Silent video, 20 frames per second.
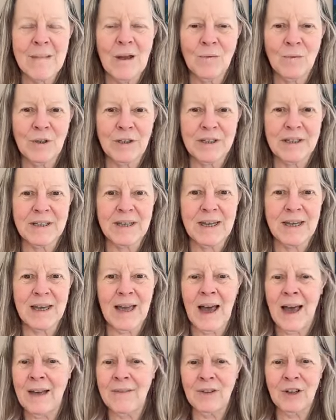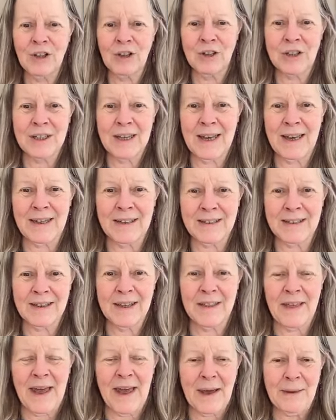We'll see. I haven't looked ahead to
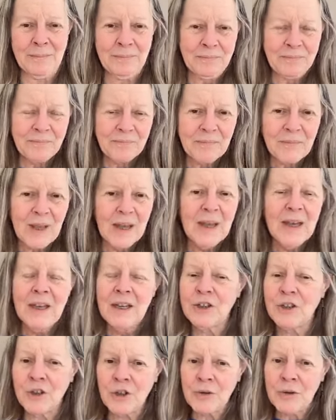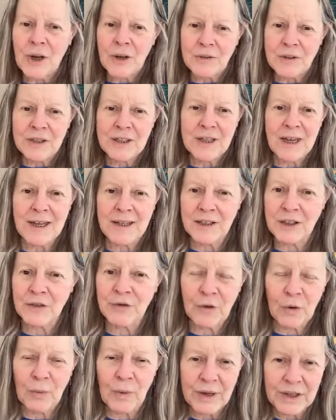that. Juno stands
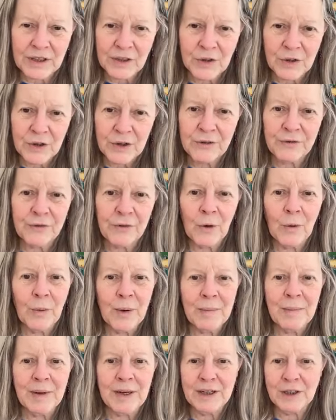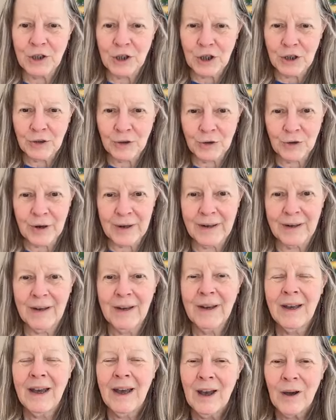for what is good for women and children.
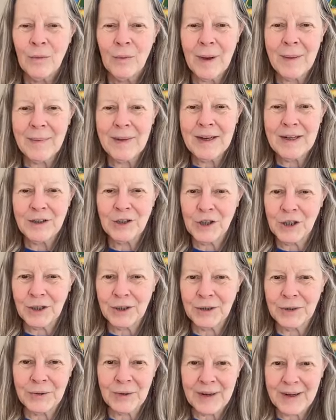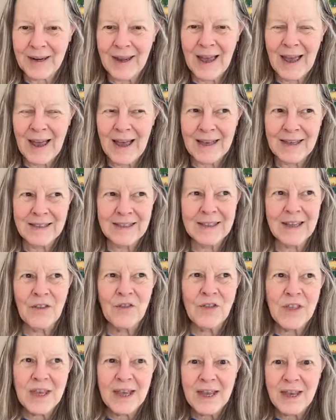Women and children as
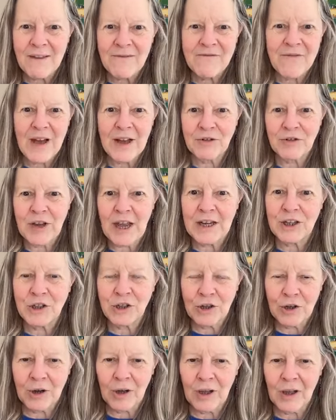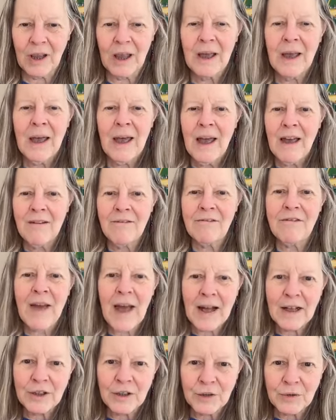the foundational
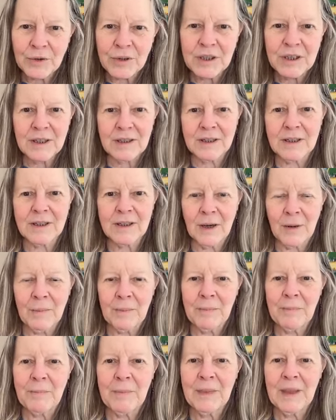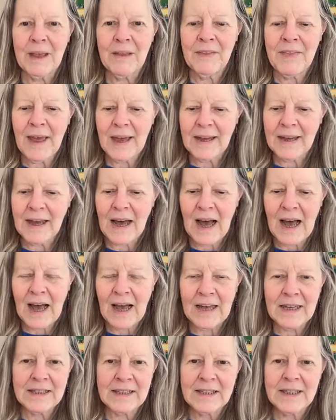value system that
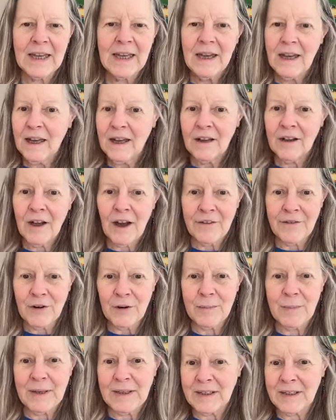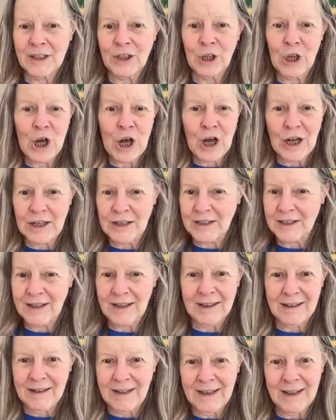guides governments, laws,
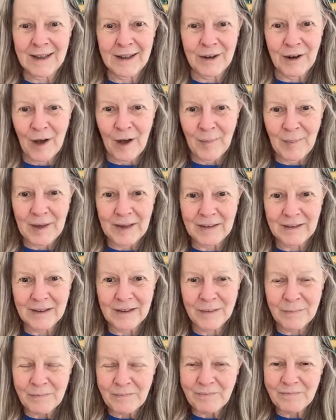and economics.